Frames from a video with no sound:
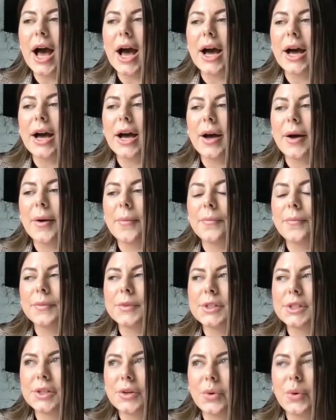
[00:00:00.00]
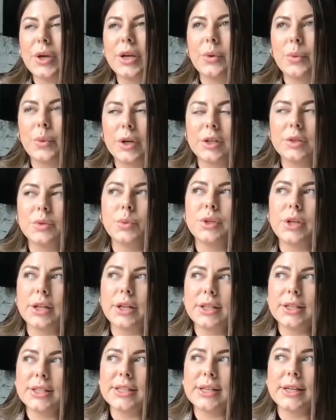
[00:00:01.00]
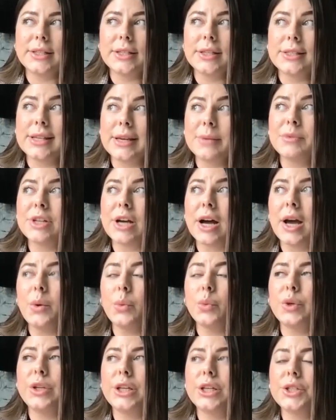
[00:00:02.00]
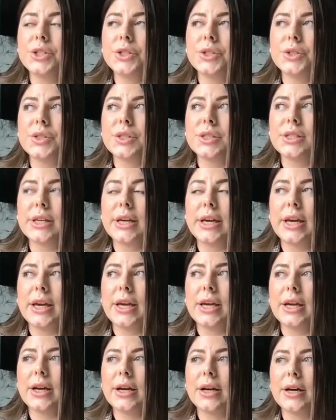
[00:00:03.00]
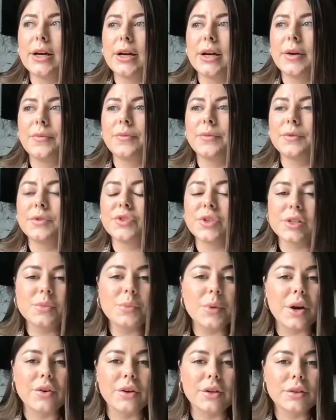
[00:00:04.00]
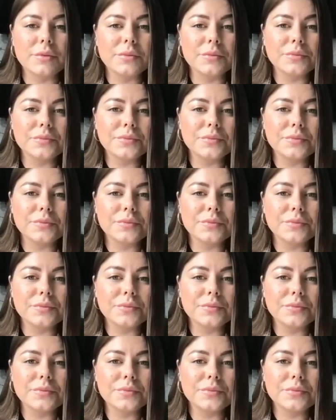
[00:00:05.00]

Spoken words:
At the same time, we need to stay transparent.